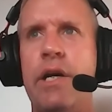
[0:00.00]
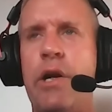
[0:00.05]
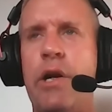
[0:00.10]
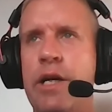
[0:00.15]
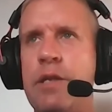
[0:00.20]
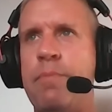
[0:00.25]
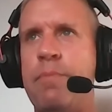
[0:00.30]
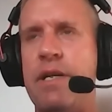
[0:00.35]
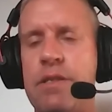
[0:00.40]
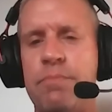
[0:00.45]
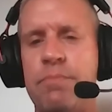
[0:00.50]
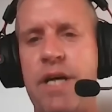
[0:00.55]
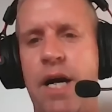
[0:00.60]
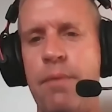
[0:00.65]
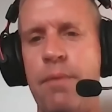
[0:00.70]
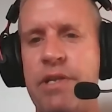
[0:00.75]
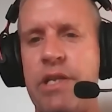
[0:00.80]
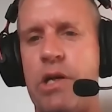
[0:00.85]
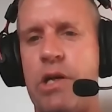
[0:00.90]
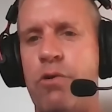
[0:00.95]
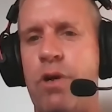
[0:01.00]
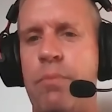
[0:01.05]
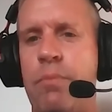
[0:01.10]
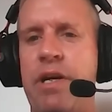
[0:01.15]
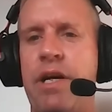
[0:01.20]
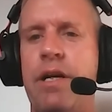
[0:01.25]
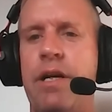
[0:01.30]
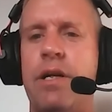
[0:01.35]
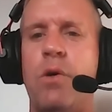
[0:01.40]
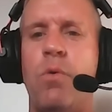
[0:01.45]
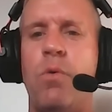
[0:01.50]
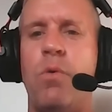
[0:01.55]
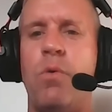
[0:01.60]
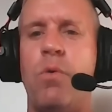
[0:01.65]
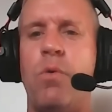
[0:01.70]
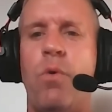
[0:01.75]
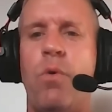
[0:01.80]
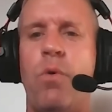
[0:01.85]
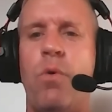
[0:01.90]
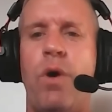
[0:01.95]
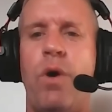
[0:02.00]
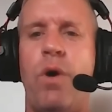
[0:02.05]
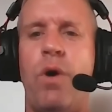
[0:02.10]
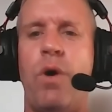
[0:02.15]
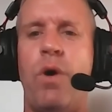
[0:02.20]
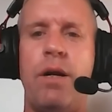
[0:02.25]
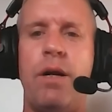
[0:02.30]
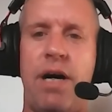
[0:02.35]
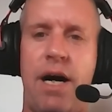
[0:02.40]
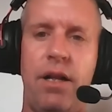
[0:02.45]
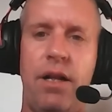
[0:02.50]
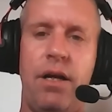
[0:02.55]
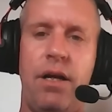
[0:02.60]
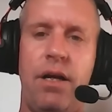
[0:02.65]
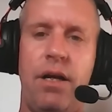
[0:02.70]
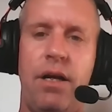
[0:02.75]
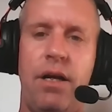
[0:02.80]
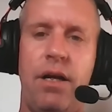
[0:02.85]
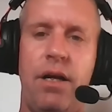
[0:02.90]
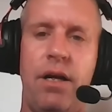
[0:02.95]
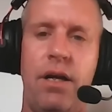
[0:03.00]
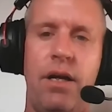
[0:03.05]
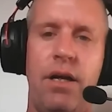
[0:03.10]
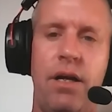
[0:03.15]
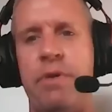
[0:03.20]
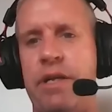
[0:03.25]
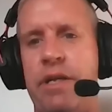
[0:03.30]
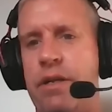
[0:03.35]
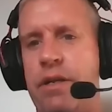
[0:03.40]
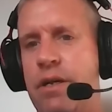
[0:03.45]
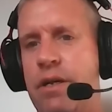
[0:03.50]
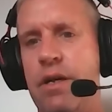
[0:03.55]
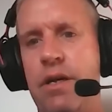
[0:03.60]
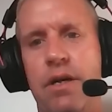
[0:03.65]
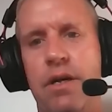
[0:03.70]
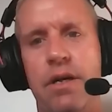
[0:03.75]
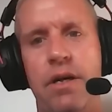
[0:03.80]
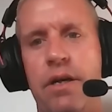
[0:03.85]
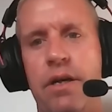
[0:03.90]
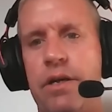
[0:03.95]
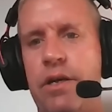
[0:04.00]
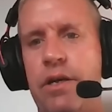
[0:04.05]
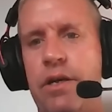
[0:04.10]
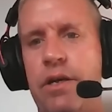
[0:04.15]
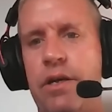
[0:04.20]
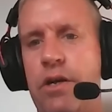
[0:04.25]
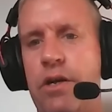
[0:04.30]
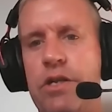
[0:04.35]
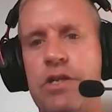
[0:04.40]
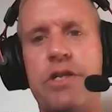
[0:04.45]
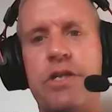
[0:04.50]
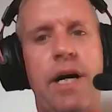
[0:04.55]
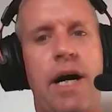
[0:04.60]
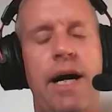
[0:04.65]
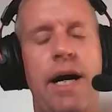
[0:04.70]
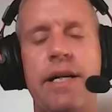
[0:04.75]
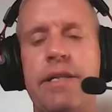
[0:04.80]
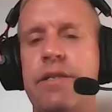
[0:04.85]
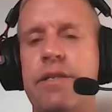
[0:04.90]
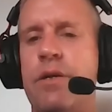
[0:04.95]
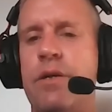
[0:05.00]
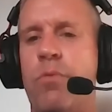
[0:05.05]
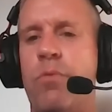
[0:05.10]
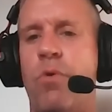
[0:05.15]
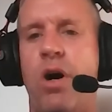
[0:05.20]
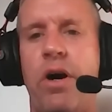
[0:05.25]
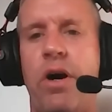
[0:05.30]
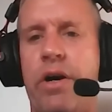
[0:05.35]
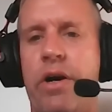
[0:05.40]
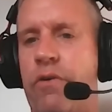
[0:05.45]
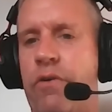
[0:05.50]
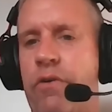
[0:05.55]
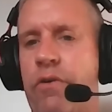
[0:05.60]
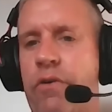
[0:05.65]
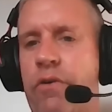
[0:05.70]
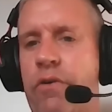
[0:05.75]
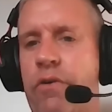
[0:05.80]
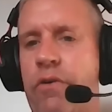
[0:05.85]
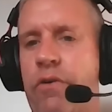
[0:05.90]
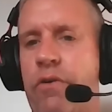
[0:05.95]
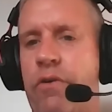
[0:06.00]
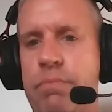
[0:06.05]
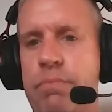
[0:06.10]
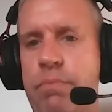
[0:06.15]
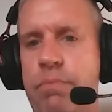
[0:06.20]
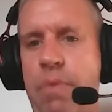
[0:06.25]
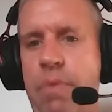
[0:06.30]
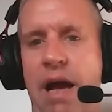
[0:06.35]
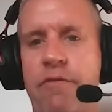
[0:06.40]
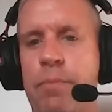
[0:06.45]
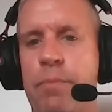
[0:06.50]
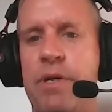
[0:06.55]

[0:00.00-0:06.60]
You know, I spent some time in the Caribbean and Guatemala, and there is even worse. I mean, you're just constantly walking around like